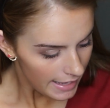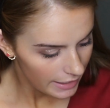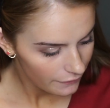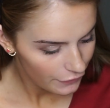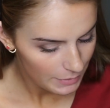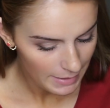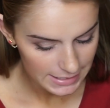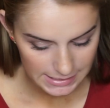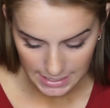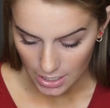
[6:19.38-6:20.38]
And for
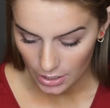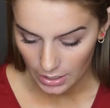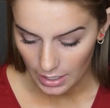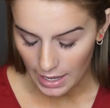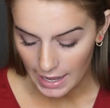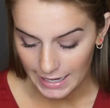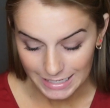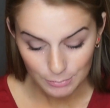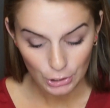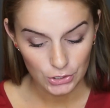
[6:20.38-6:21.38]
mascara, I
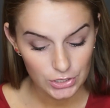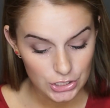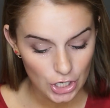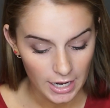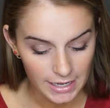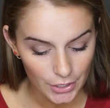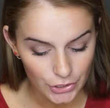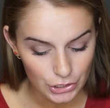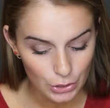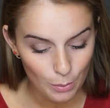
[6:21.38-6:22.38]
am currently trying out
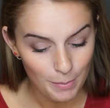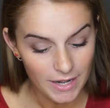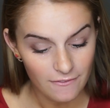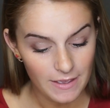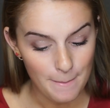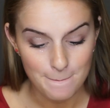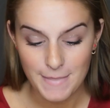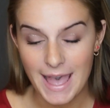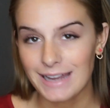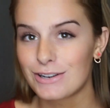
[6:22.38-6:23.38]
the new Benefit
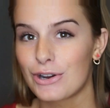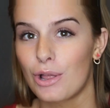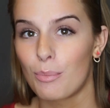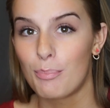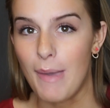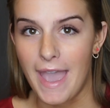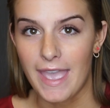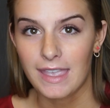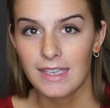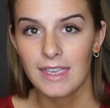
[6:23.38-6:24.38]
Bad Girl
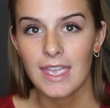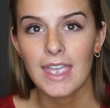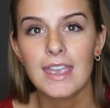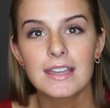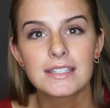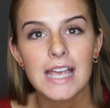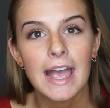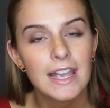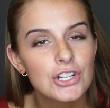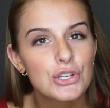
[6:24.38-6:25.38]
Bang and
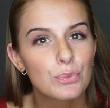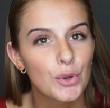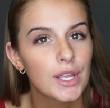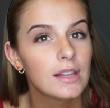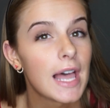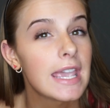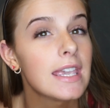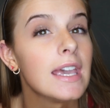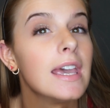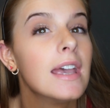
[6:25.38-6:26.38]
I actually really like
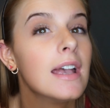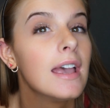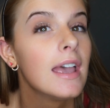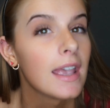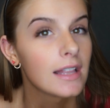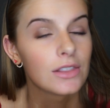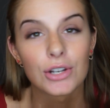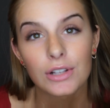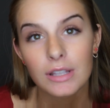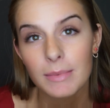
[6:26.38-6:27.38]
it. It
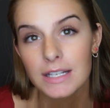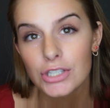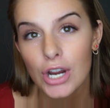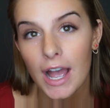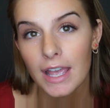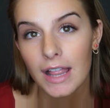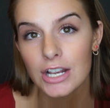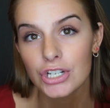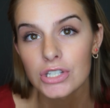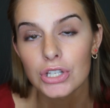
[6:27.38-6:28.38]
literally makes your
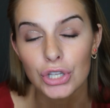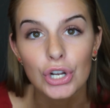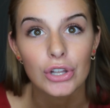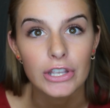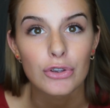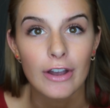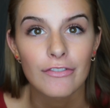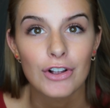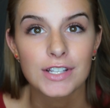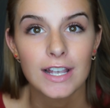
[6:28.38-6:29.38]
eyelashes look like you have
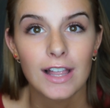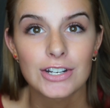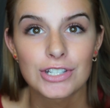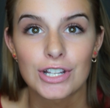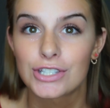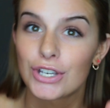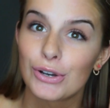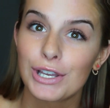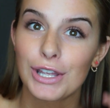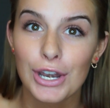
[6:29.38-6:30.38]
false eyelashes on,
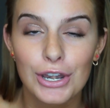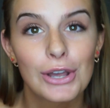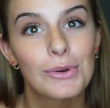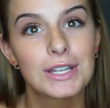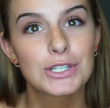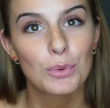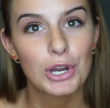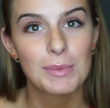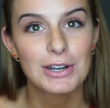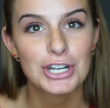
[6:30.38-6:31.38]
so no need to
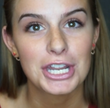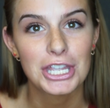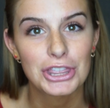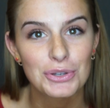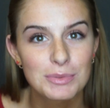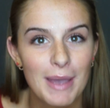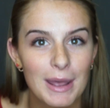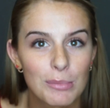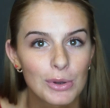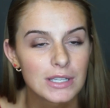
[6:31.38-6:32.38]
worry about trying to get those
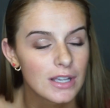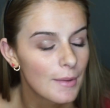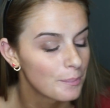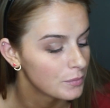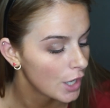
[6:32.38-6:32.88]
bad boys on.